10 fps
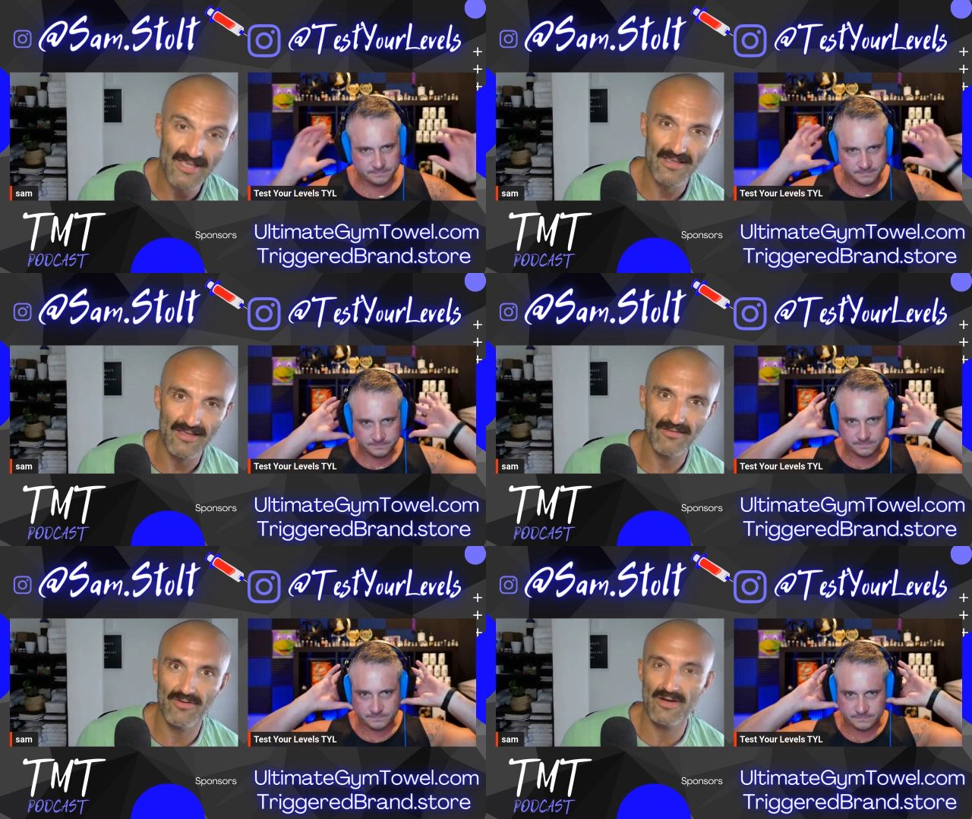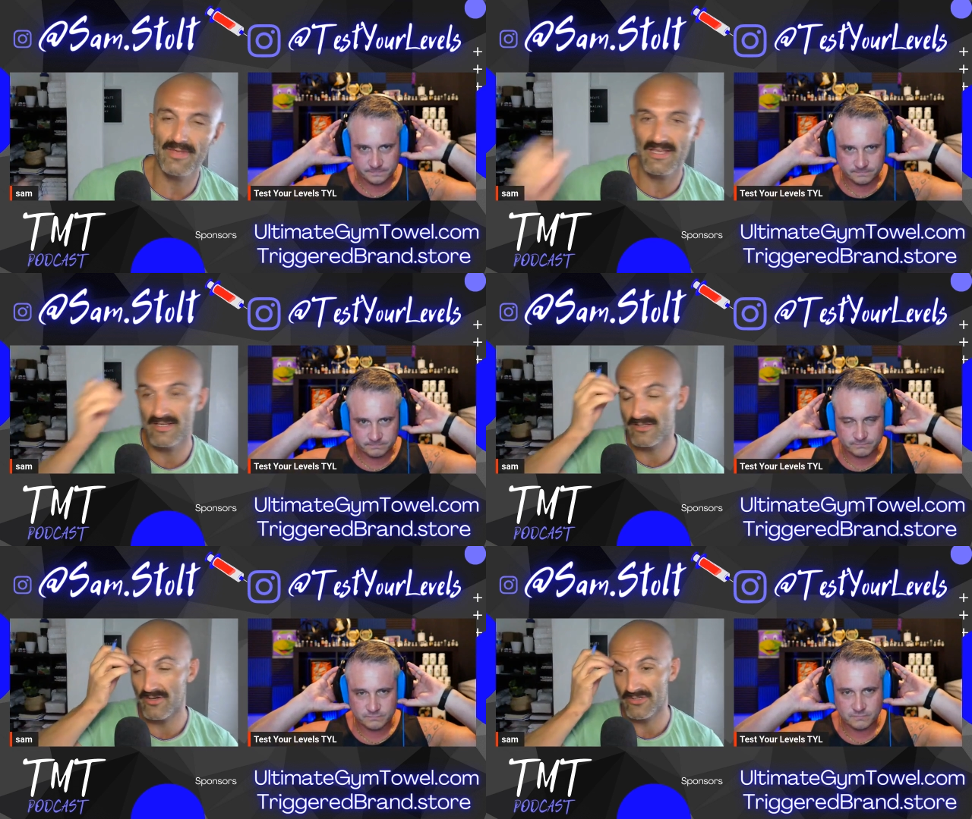Speaker 1: E. Vitamin E
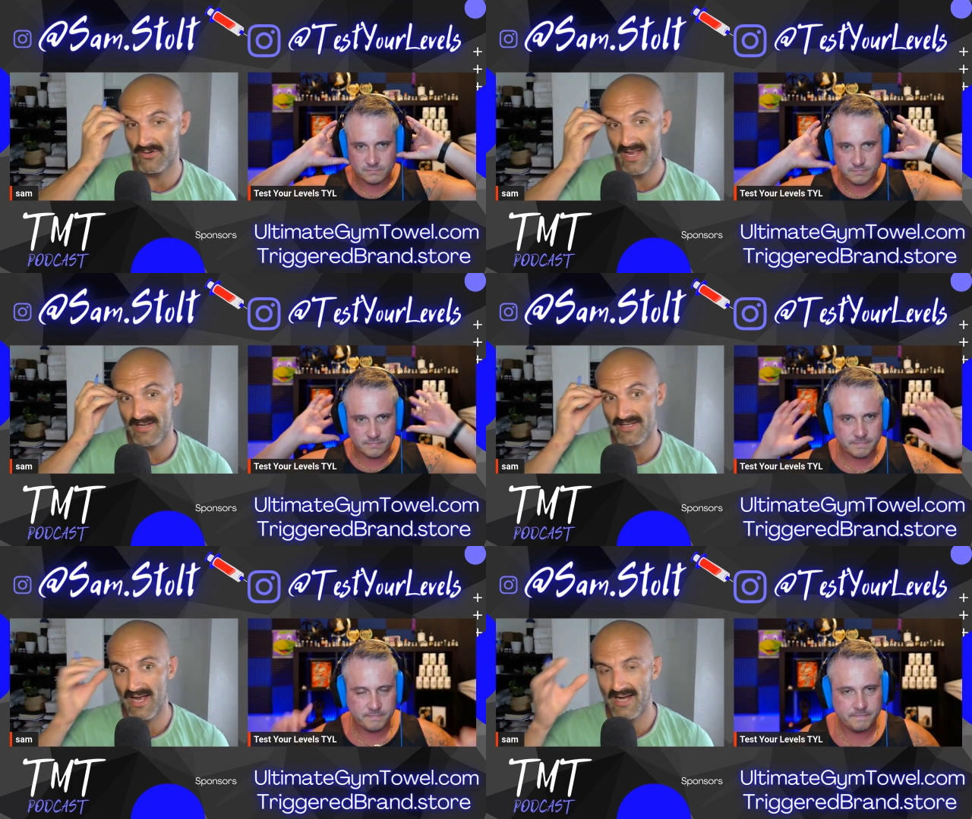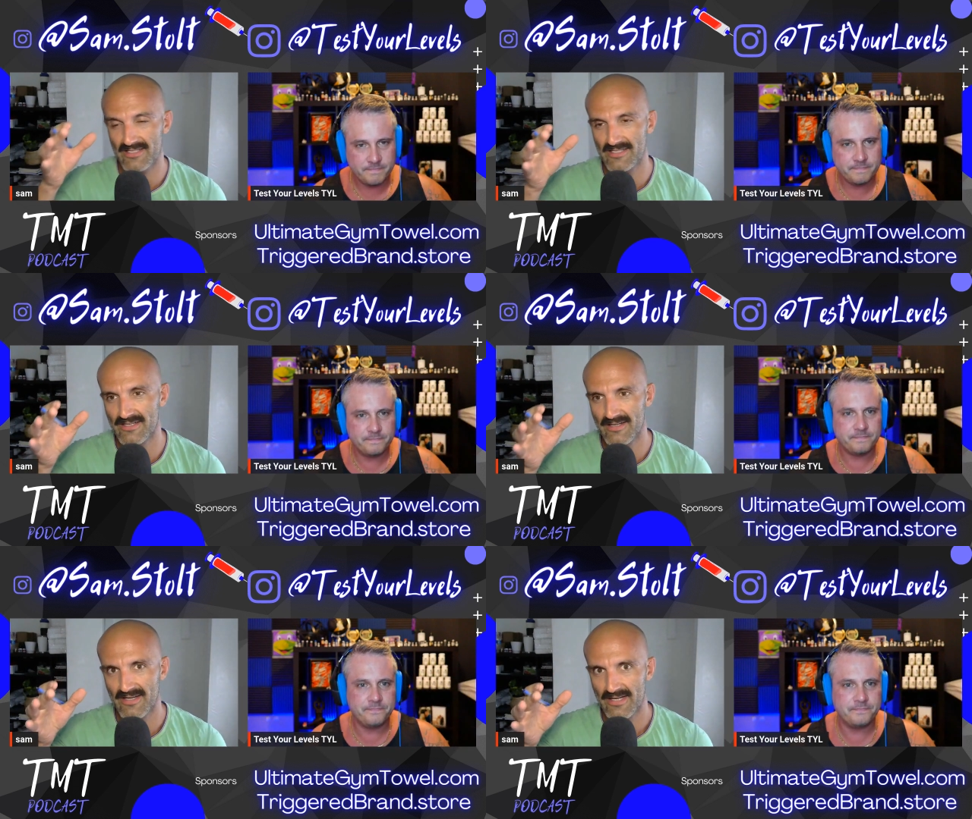is also an
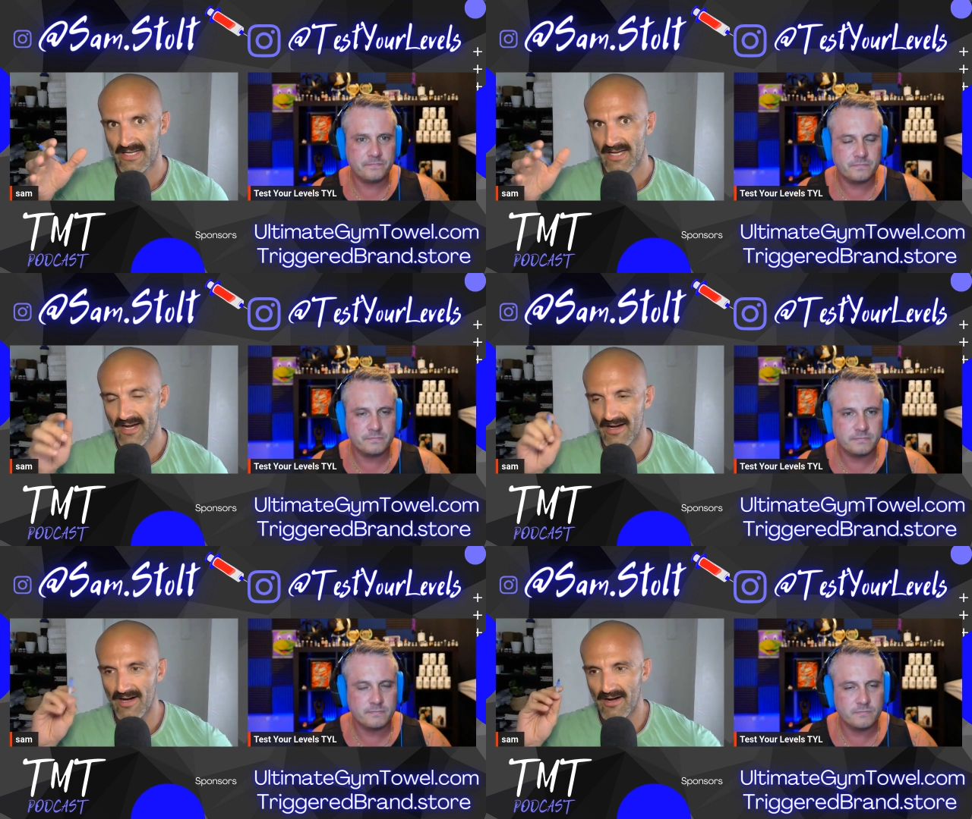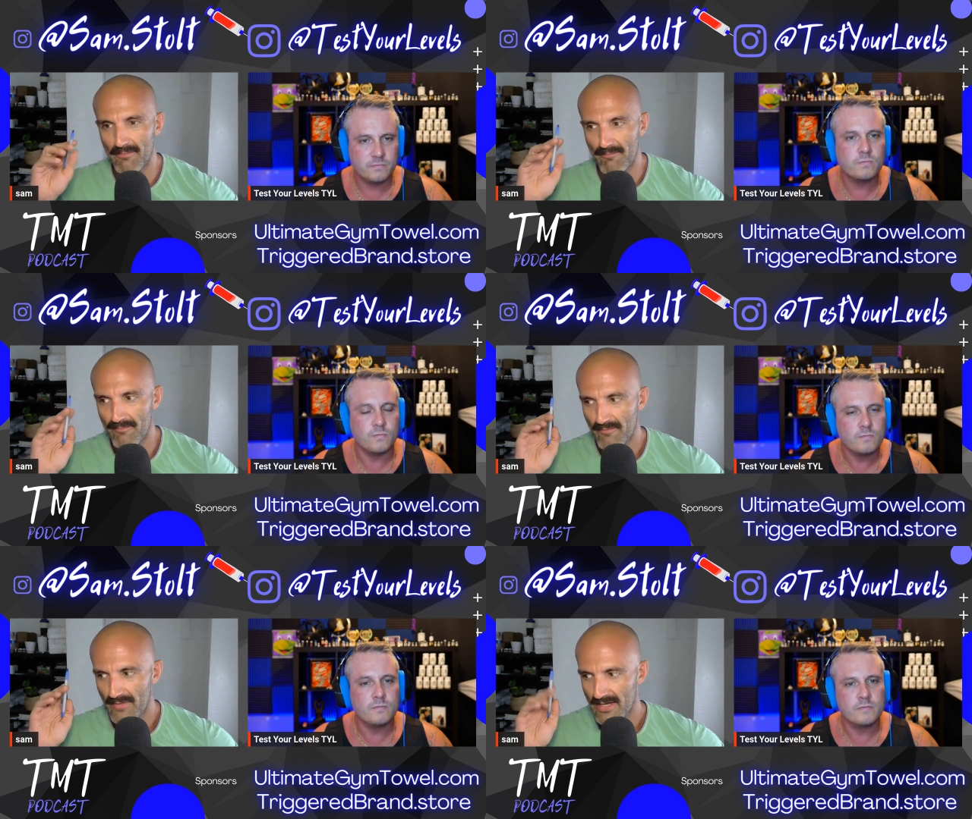antioxidant,
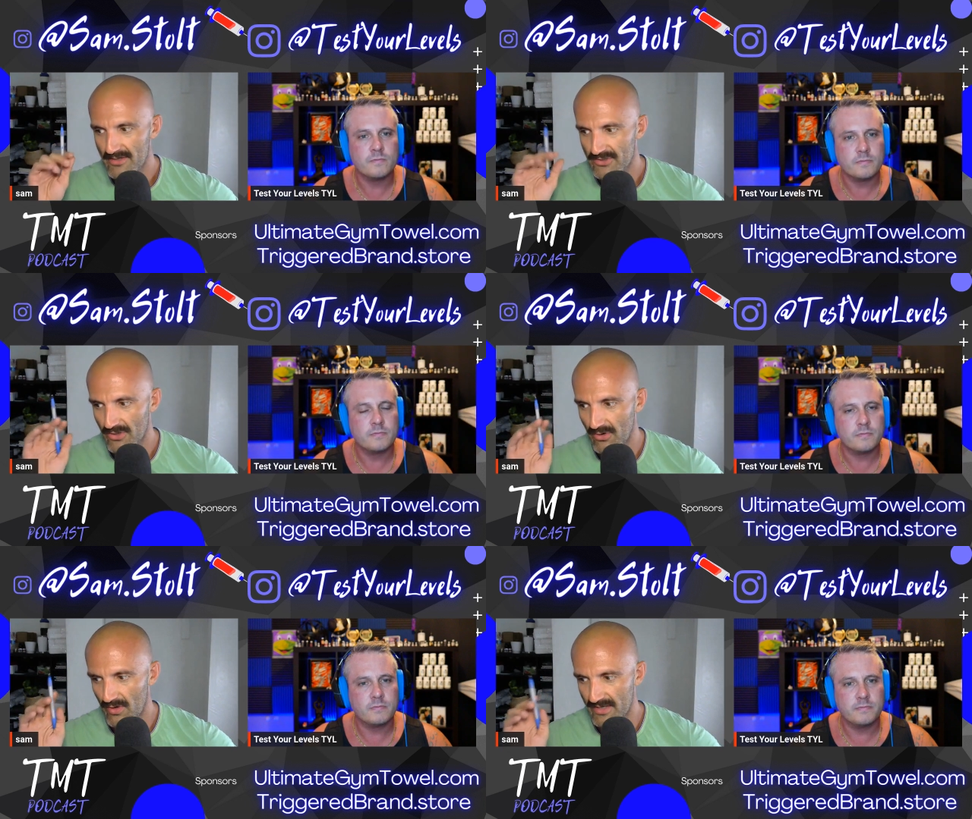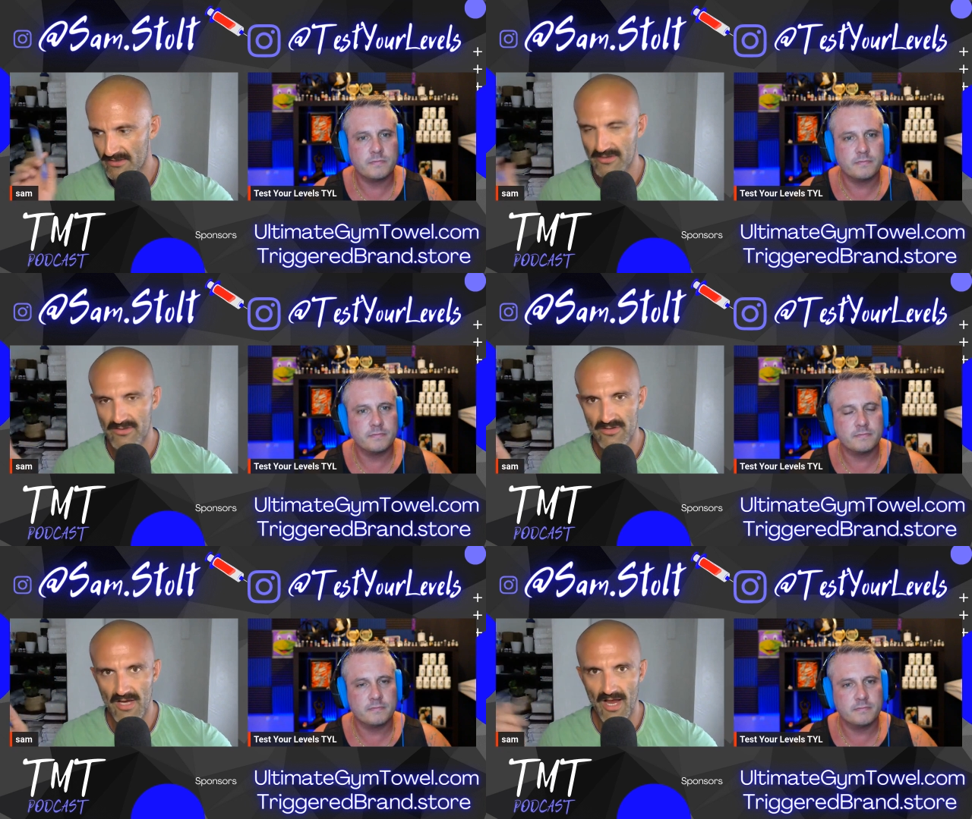um, so it's
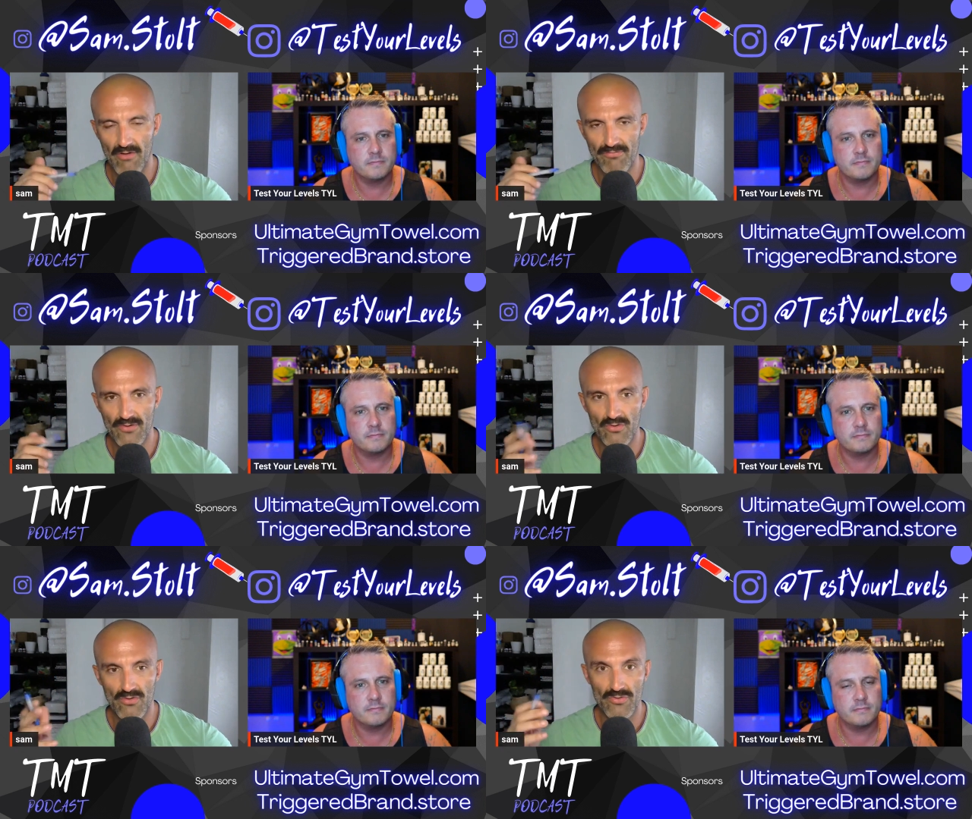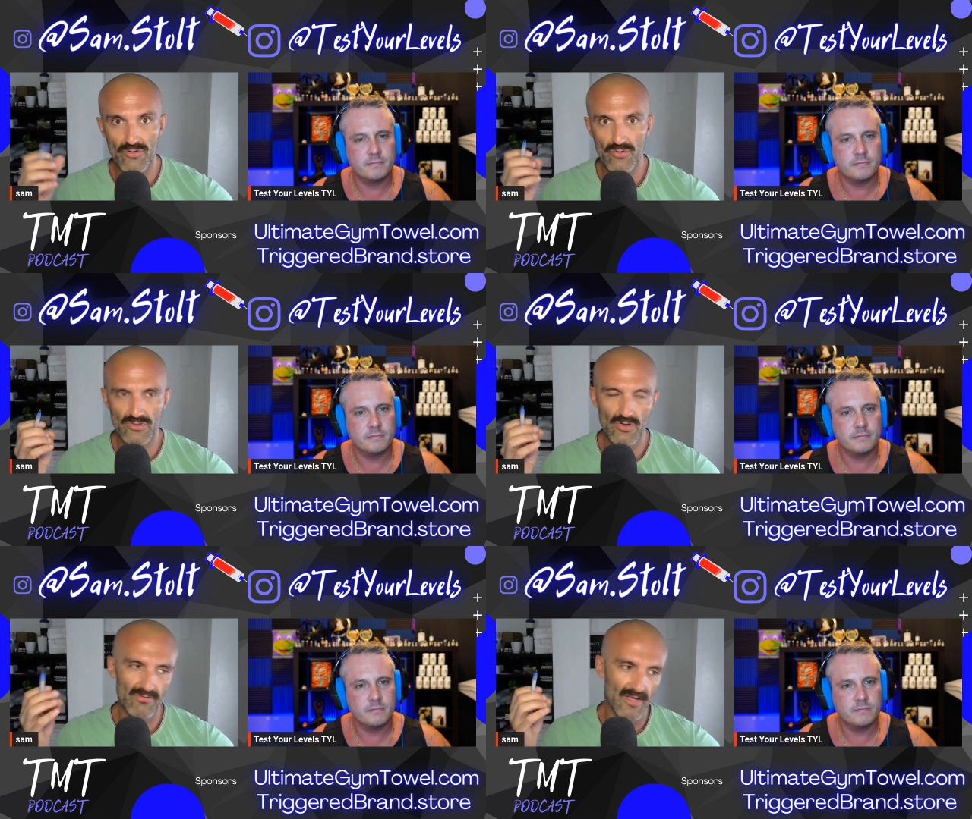helpful. You
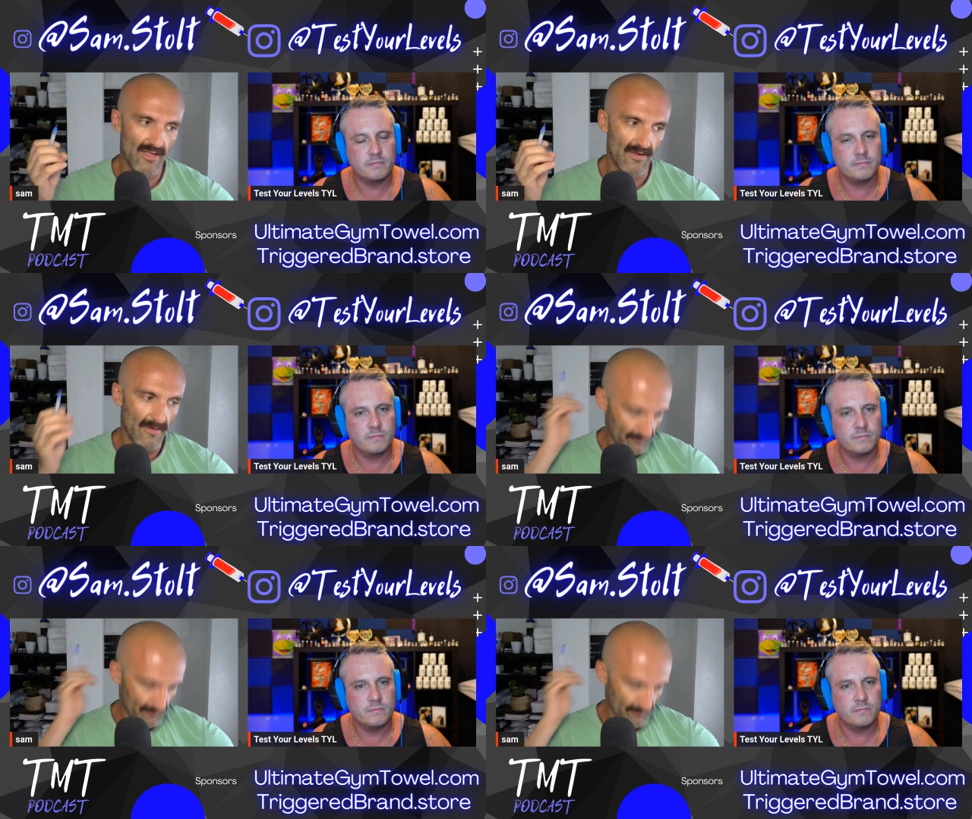also have like